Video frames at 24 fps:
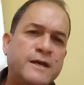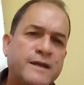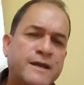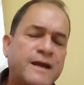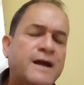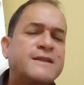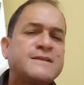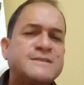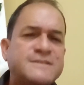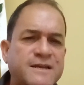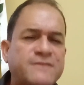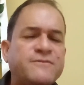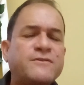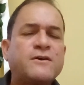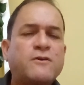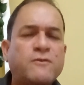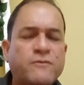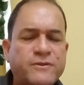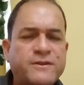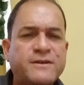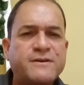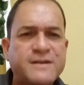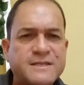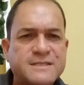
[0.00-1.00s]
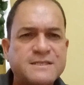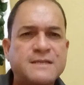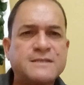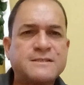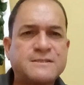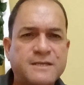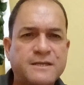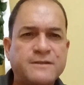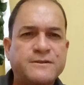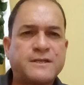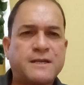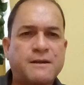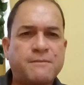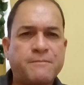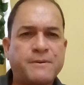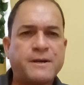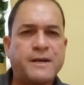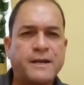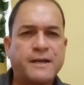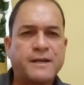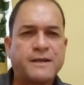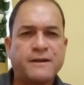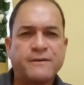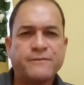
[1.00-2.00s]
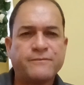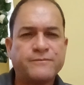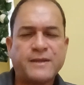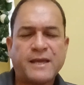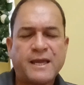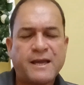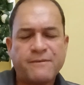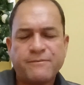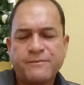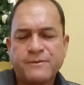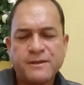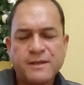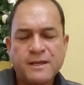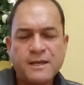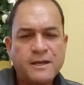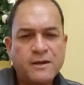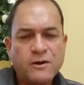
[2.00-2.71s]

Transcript: And the rest of Central America, they have